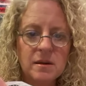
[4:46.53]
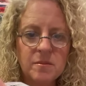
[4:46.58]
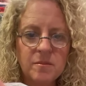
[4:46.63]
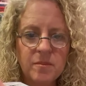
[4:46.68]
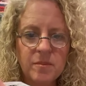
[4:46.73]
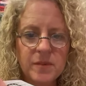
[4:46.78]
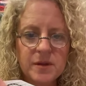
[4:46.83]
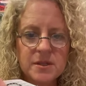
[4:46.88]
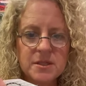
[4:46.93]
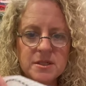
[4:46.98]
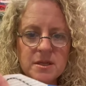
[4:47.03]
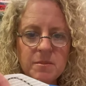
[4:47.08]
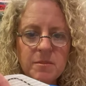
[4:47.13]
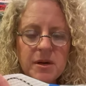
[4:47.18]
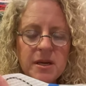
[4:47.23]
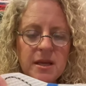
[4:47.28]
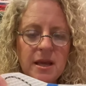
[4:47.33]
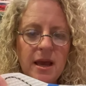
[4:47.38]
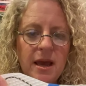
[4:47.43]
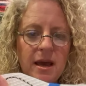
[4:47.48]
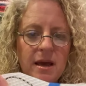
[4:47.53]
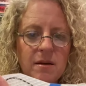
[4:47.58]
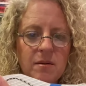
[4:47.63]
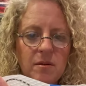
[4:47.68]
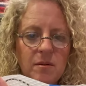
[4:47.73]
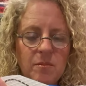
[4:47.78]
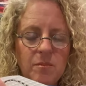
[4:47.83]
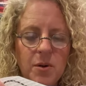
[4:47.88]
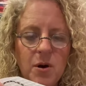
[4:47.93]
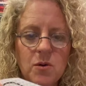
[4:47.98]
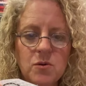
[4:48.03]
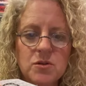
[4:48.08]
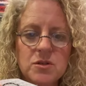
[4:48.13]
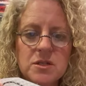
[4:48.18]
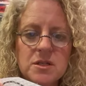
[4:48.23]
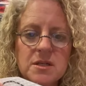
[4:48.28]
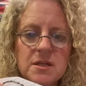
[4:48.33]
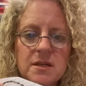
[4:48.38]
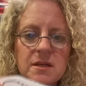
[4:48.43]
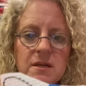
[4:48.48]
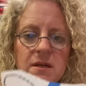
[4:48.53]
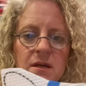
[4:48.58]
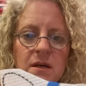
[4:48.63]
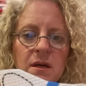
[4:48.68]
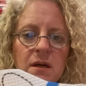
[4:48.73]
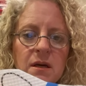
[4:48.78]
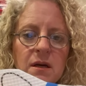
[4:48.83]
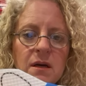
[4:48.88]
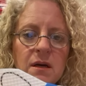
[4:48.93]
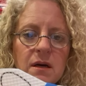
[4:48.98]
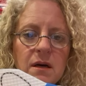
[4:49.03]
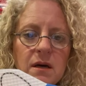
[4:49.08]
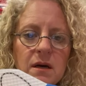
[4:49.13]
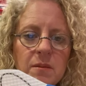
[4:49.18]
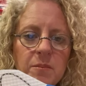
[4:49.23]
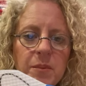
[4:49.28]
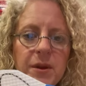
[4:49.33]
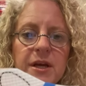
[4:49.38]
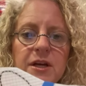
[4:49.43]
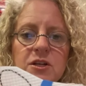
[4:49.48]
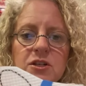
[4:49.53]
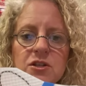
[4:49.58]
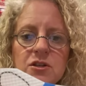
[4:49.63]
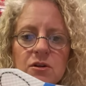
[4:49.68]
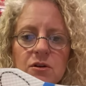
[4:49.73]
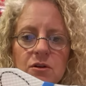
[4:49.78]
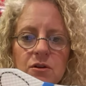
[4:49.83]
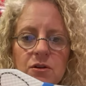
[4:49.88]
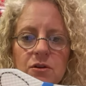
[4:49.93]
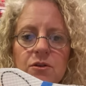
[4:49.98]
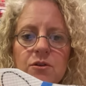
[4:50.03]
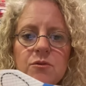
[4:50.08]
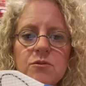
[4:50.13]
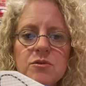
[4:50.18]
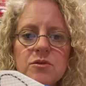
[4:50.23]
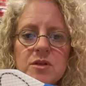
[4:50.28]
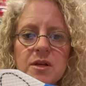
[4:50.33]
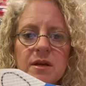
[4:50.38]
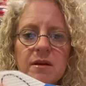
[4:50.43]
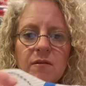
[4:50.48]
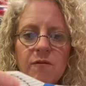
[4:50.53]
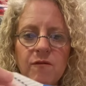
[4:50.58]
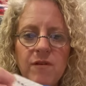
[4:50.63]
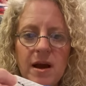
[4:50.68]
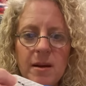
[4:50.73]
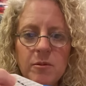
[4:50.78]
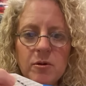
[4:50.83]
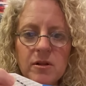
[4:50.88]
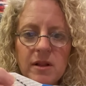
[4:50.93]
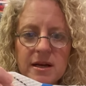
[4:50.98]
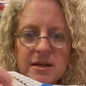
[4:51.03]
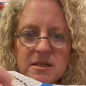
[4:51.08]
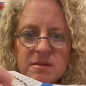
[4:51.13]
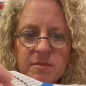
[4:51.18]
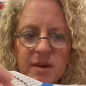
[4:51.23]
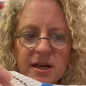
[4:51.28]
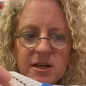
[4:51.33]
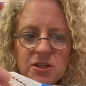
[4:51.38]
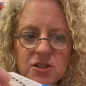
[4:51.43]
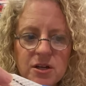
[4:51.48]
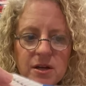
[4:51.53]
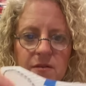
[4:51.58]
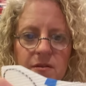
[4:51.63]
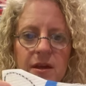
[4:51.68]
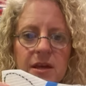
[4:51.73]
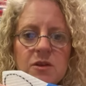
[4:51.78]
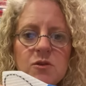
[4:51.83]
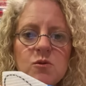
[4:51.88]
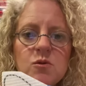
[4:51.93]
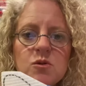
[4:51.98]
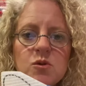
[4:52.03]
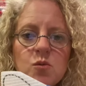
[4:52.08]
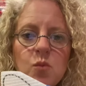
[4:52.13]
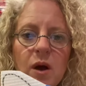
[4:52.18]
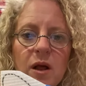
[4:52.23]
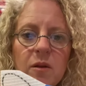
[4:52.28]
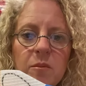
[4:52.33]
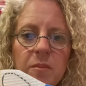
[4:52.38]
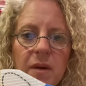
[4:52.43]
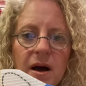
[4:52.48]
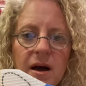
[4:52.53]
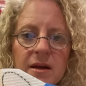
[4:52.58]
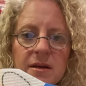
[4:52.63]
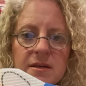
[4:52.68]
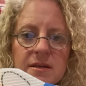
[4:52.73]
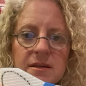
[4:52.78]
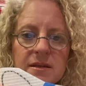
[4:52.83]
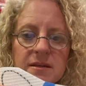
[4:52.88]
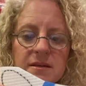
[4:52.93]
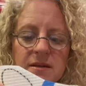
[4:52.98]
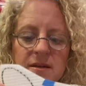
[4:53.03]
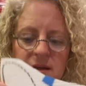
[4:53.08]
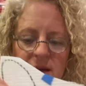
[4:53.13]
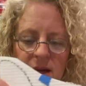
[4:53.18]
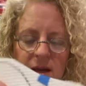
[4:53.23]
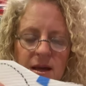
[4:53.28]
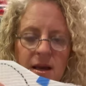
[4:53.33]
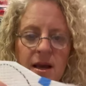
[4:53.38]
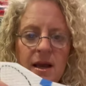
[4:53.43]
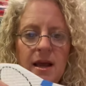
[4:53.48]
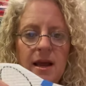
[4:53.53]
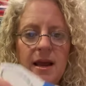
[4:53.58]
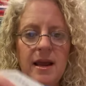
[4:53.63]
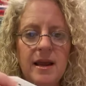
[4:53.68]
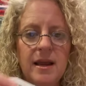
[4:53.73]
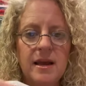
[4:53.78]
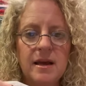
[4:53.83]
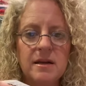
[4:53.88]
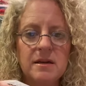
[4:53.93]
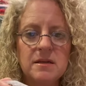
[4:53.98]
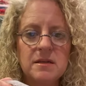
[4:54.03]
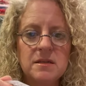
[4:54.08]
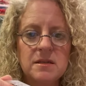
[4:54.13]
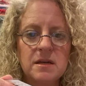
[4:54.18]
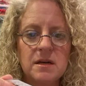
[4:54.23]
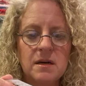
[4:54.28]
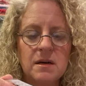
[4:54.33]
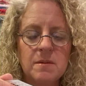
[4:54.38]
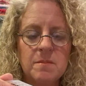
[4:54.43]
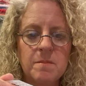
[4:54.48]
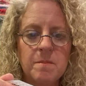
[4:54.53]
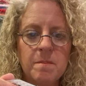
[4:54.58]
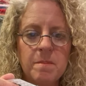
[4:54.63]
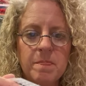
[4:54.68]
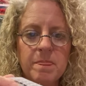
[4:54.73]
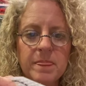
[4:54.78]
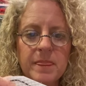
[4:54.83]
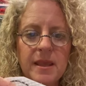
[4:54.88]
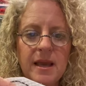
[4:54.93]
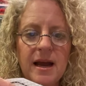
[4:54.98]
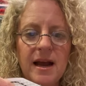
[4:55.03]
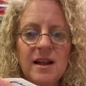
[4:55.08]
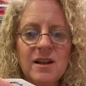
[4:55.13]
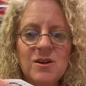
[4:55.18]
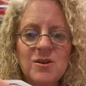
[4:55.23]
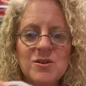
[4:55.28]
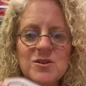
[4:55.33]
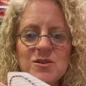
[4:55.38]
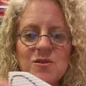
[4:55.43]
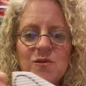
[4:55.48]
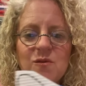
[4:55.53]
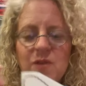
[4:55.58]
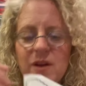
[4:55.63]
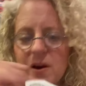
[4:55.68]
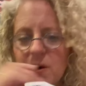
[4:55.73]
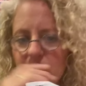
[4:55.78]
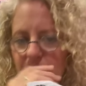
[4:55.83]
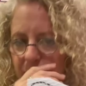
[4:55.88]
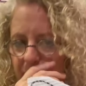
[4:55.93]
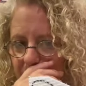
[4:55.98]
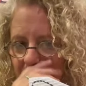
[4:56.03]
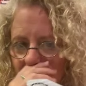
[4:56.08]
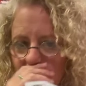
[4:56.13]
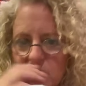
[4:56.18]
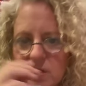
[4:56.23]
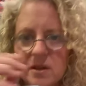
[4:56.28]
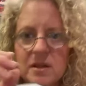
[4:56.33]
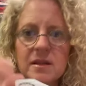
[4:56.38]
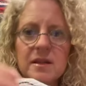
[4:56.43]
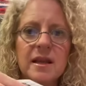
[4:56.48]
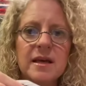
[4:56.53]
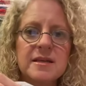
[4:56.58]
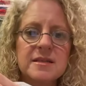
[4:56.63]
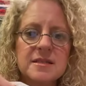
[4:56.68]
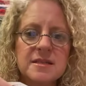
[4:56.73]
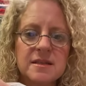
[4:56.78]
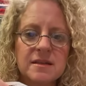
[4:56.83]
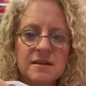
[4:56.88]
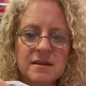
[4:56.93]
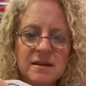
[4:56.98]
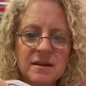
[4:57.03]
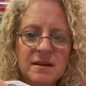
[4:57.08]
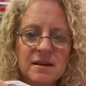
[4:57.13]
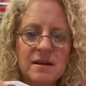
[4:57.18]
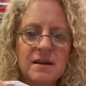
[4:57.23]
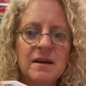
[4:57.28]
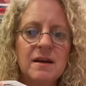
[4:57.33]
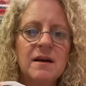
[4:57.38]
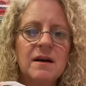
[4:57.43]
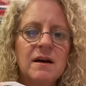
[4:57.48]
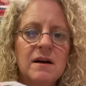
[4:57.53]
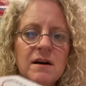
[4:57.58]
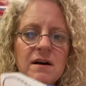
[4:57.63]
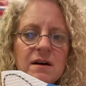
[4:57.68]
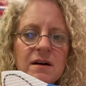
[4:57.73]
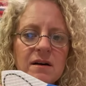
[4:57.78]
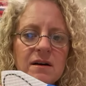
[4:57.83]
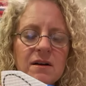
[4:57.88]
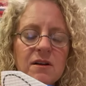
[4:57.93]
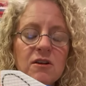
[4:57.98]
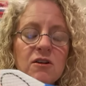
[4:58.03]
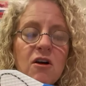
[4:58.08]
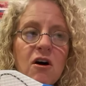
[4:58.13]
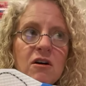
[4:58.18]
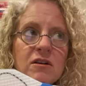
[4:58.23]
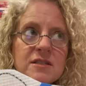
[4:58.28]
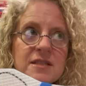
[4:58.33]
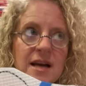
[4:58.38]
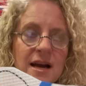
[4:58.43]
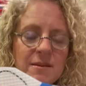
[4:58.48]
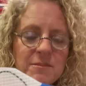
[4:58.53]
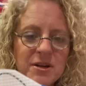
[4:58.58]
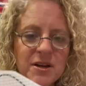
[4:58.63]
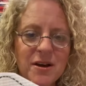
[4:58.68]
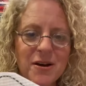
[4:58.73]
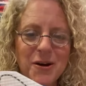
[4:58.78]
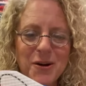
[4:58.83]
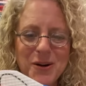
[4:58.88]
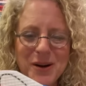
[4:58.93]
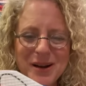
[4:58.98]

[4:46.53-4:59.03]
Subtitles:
somebody had posted a picture using fiberglass mesh and they used Well Bond. And I learned a very important lesson a long time ago.